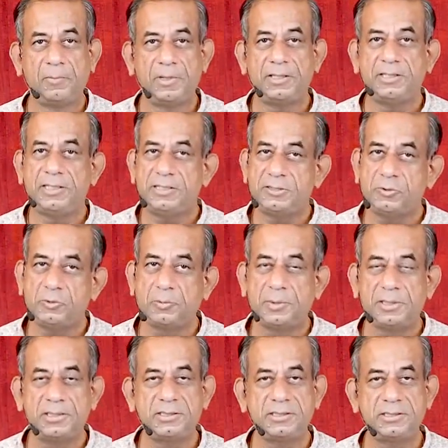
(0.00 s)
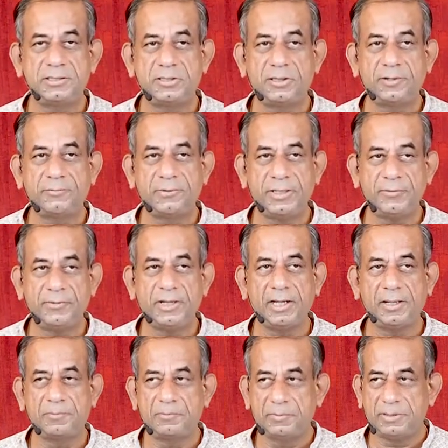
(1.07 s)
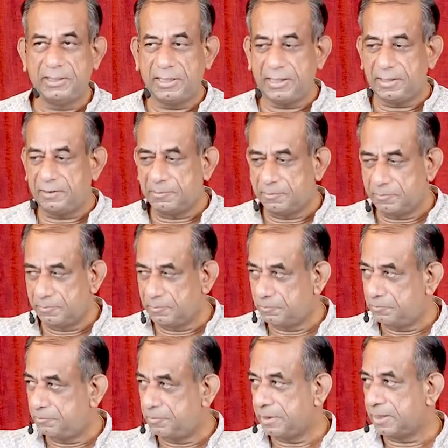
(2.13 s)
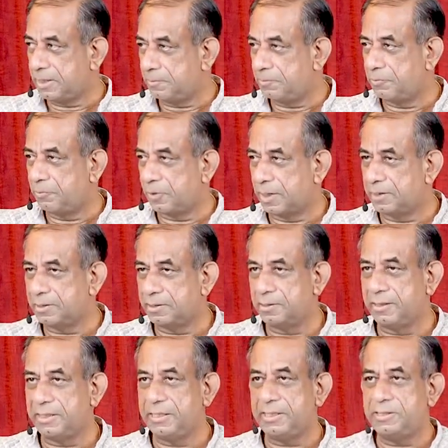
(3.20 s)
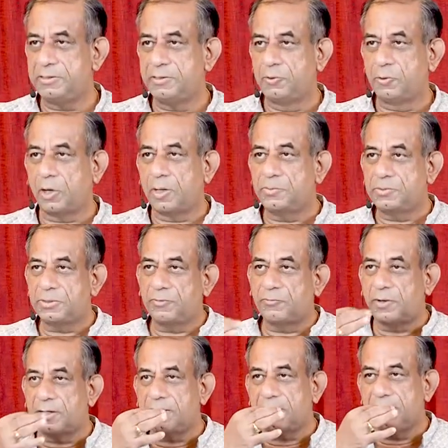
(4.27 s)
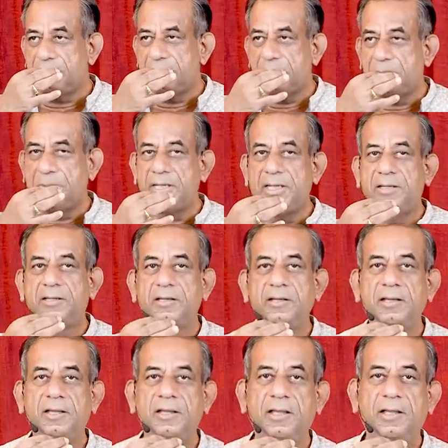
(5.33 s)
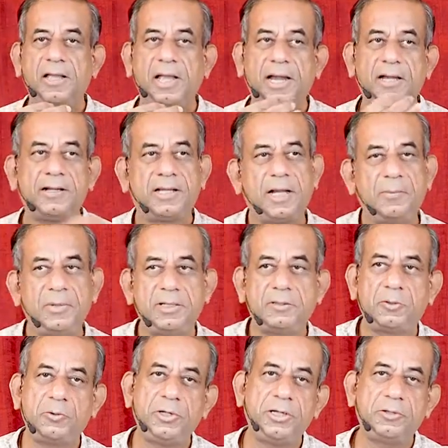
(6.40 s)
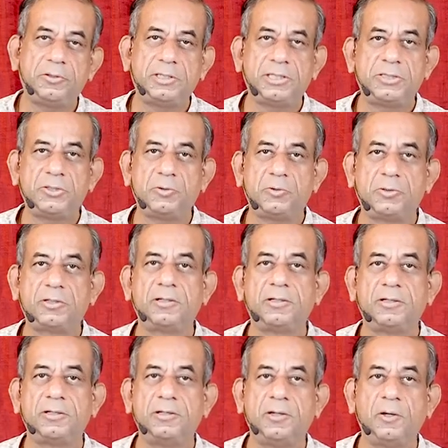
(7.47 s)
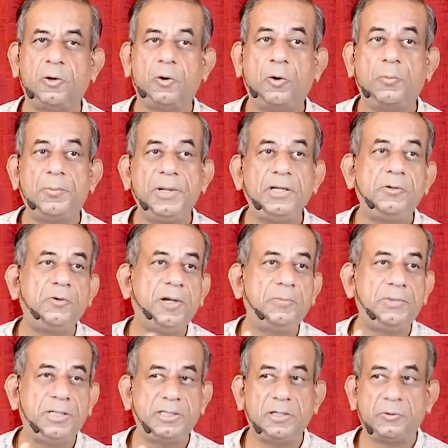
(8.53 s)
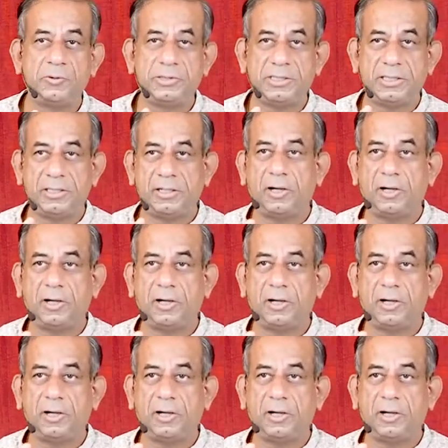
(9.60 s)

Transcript: But these two birds, instead of giving up, they pick up water, each drops of water in the beak, and come and throw it on the shore, hoping to empty the ocean.